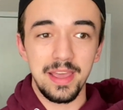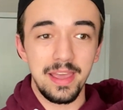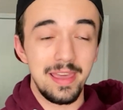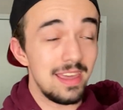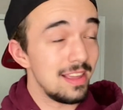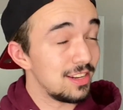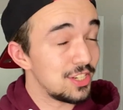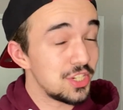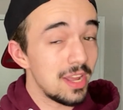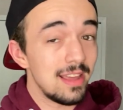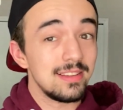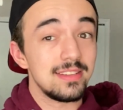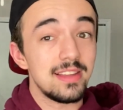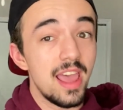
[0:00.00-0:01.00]
it
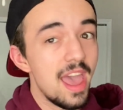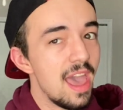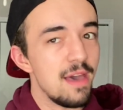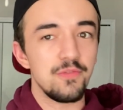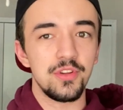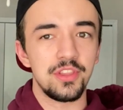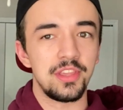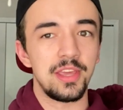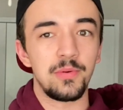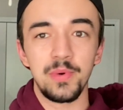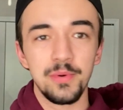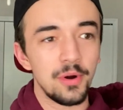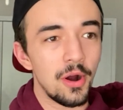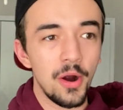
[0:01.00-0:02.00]
changed everything. We
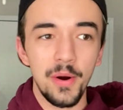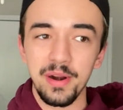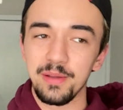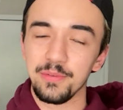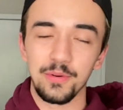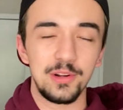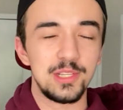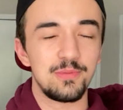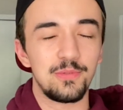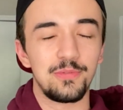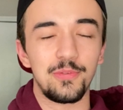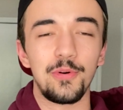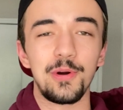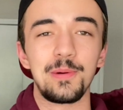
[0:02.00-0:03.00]
were already friends
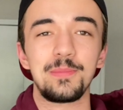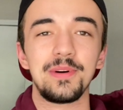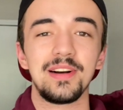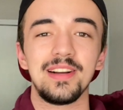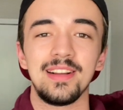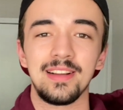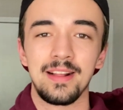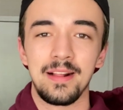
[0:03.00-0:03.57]
before, but